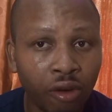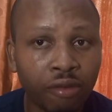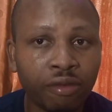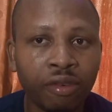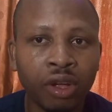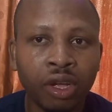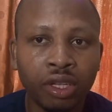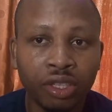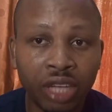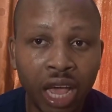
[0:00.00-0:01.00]
of
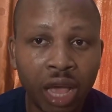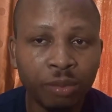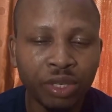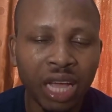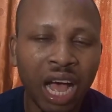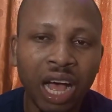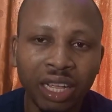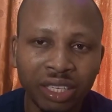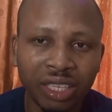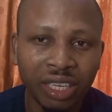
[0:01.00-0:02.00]
Tems
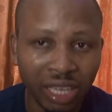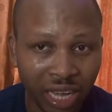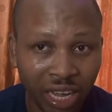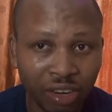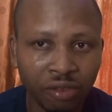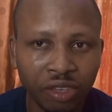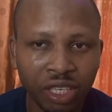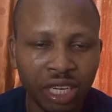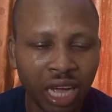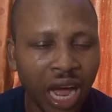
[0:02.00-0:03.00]
at the end of
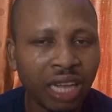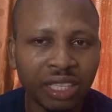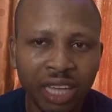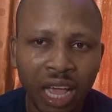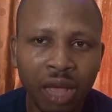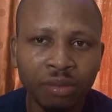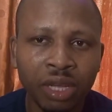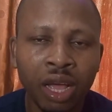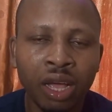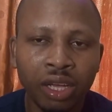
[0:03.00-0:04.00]
the day. And
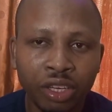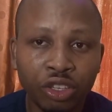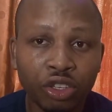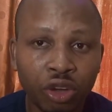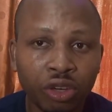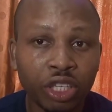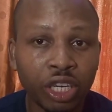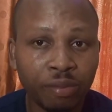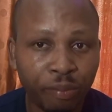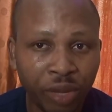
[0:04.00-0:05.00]
Tems is
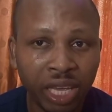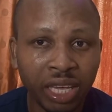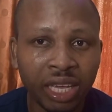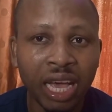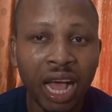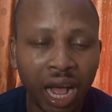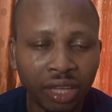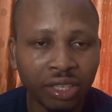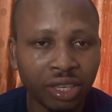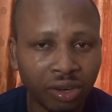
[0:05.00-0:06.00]
such a big
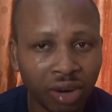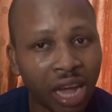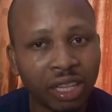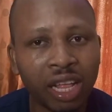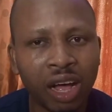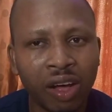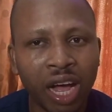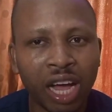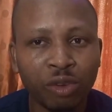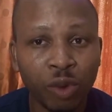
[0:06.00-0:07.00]
act right now.
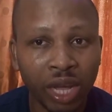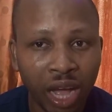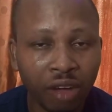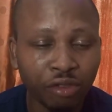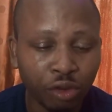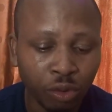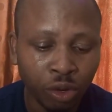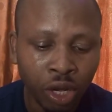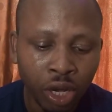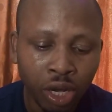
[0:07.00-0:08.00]
And we have
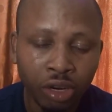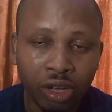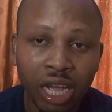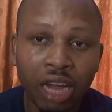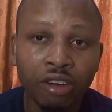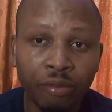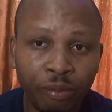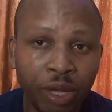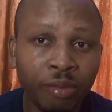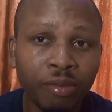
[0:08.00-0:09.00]
to, you know, kind
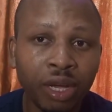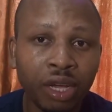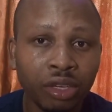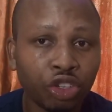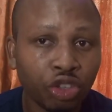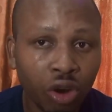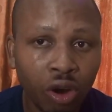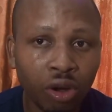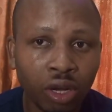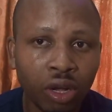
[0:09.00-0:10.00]
of beam a
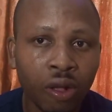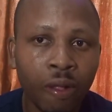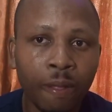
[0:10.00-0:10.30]
strong